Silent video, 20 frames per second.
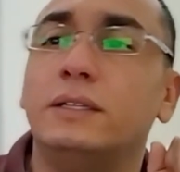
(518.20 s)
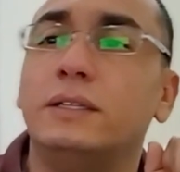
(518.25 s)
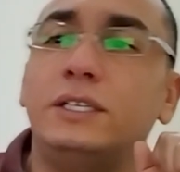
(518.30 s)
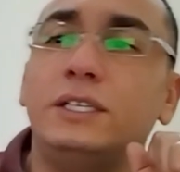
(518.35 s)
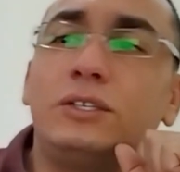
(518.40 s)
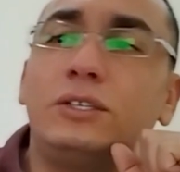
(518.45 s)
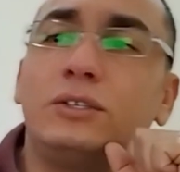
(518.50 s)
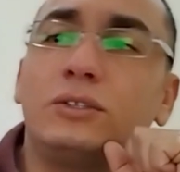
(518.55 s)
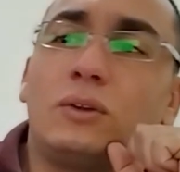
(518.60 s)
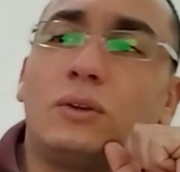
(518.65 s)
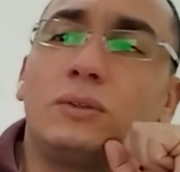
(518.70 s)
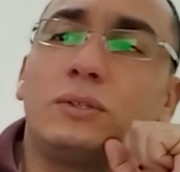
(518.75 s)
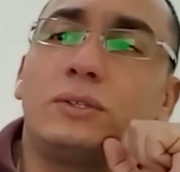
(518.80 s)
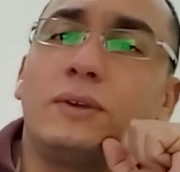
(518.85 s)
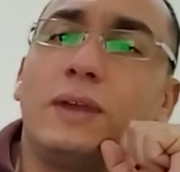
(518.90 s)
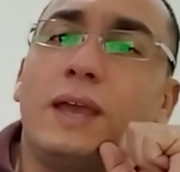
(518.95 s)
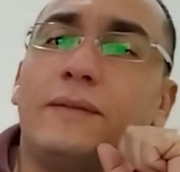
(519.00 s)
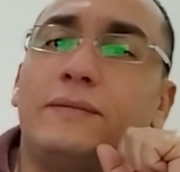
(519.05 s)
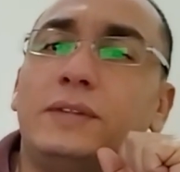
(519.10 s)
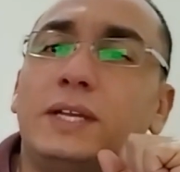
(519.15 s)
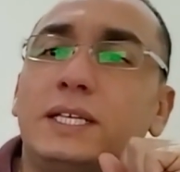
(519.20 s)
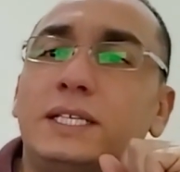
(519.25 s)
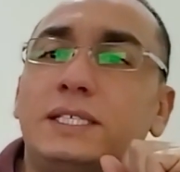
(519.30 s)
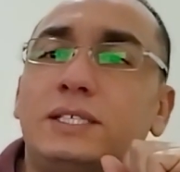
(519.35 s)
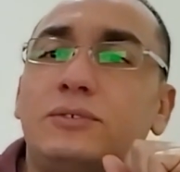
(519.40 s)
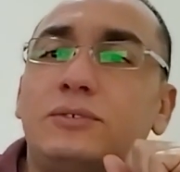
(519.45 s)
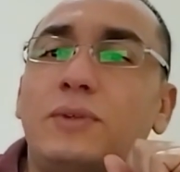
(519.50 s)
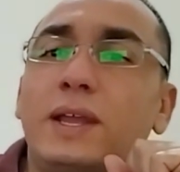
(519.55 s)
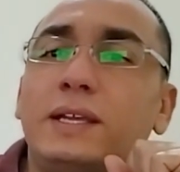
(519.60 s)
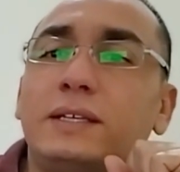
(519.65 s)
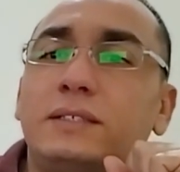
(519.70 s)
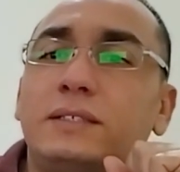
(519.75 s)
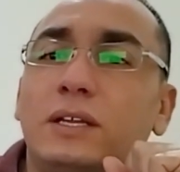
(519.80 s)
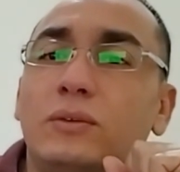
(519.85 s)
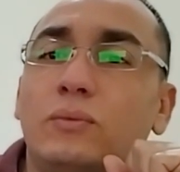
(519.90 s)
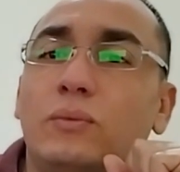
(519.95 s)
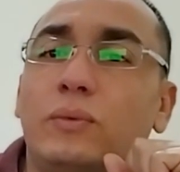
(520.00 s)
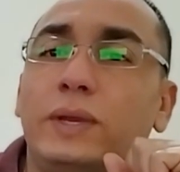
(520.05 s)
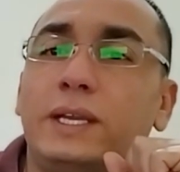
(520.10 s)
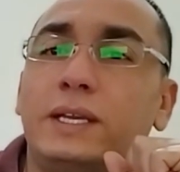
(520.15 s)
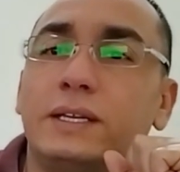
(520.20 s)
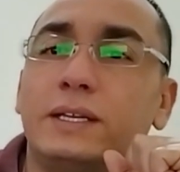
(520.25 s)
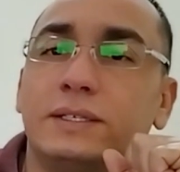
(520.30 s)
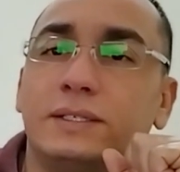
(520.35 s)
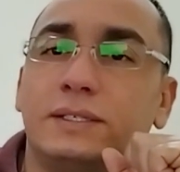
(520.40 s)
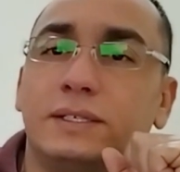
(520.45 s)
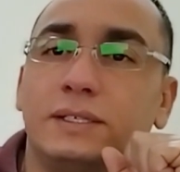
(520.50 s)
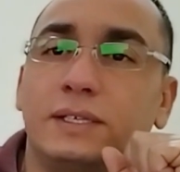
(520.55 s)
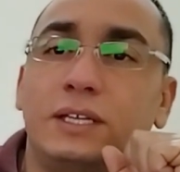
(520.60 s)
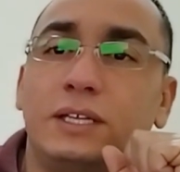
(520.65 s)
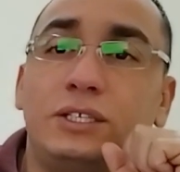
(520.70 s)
Teachers also have their strengths and weaknesses.